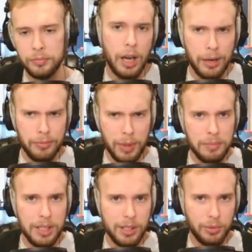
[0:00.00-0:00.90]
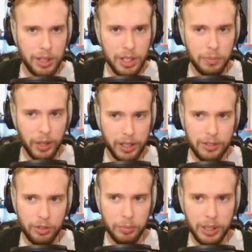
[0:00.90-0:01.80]
I've been messing with these
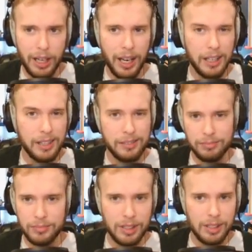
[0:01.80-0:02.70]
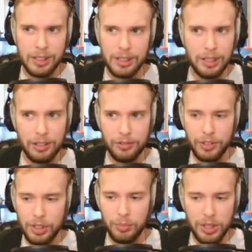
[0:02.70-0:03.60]
plugins for a bit. I still,
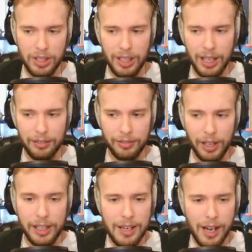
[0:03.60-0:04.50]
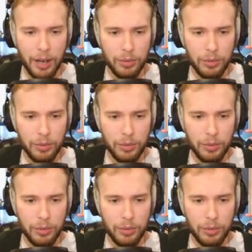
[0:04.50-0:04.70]
for some reason, cannot find how